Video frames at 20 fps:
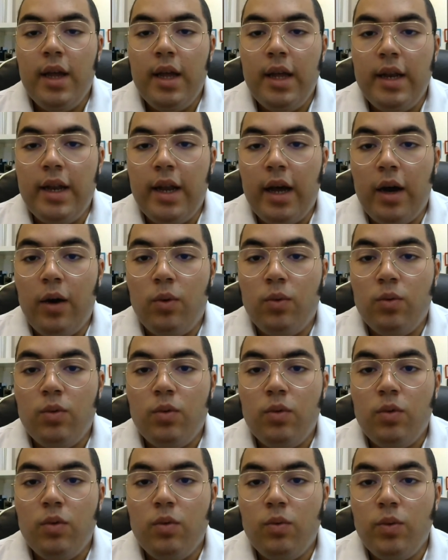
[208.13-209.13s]
Now,
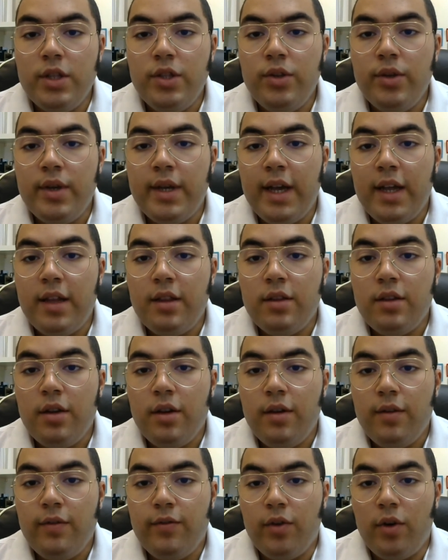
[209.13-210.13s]
what do you get
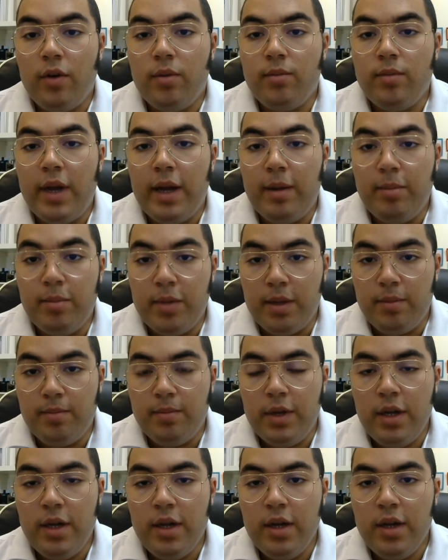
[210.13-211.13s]
from Emblem?
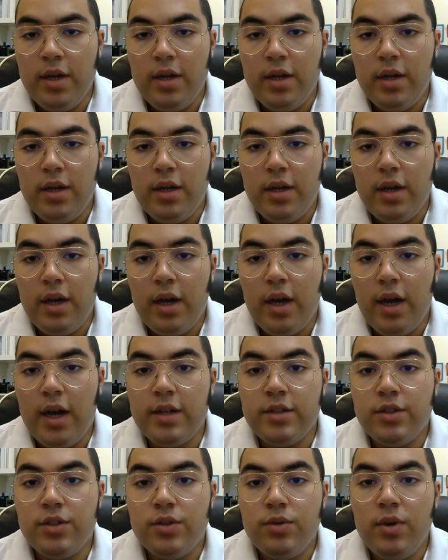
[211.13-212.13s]

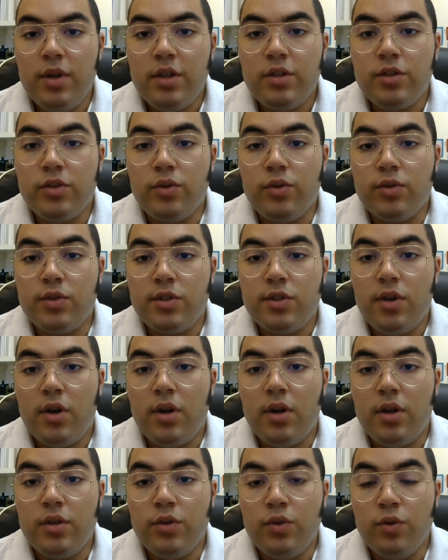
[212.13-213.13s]
As soon as you
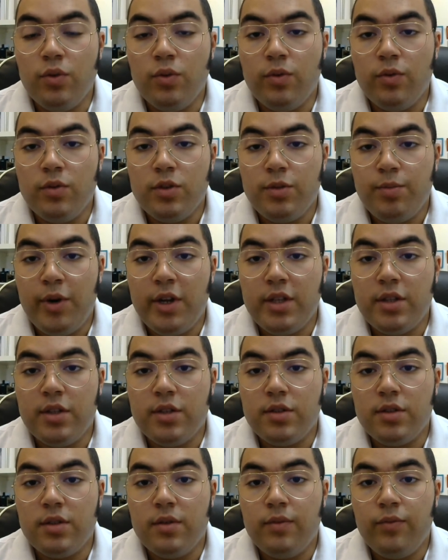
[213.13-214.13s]
spray
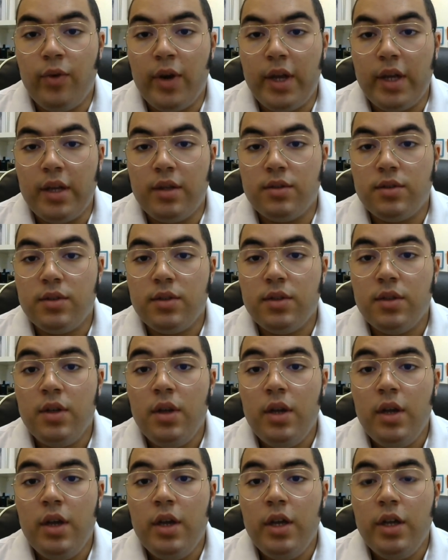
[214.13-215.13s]
this fragrance,
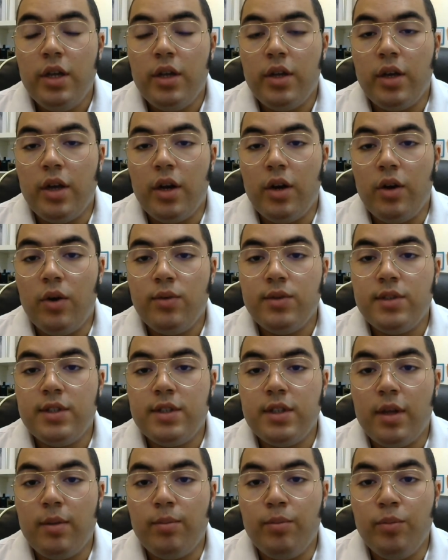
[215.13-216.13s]
you're gonna notice
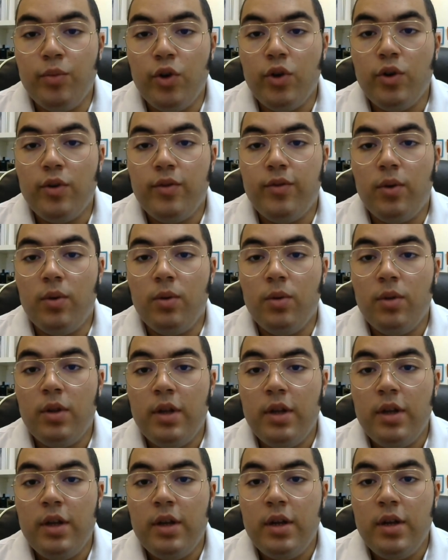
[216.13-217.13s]
that beautiful,
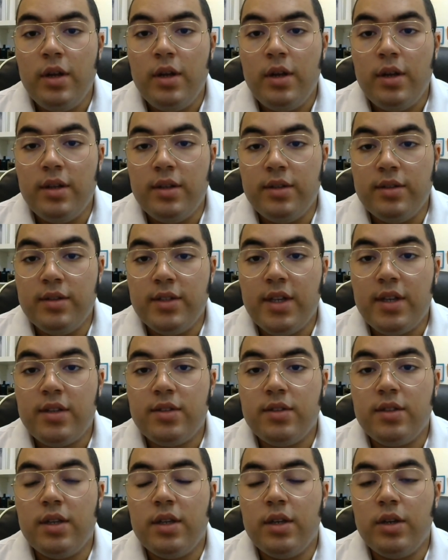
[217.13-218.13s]

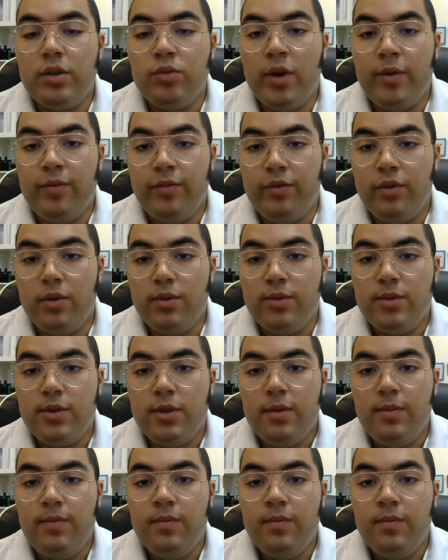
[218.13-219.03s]
zesty grapefruit.